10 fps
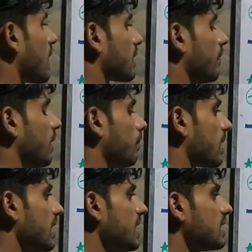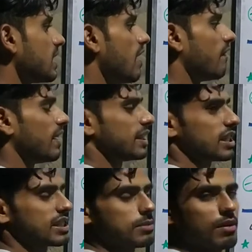factor will be released when
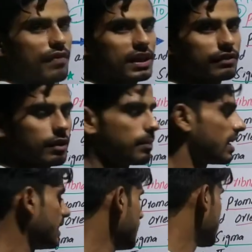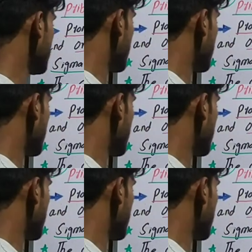this sigma factor will be released